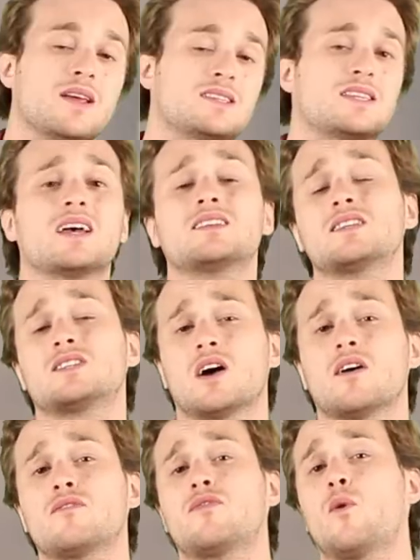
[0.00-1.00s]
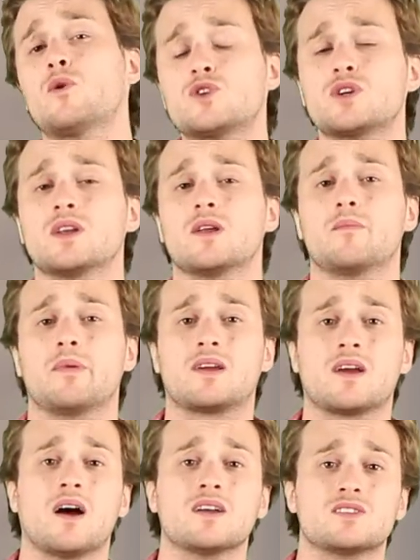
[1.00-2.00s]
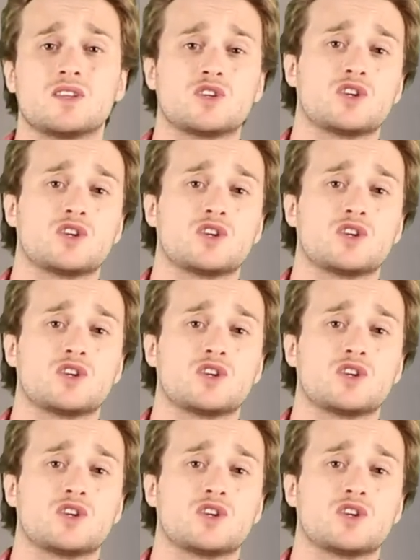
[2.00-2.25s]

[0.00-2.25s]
he says it's unfortunate because the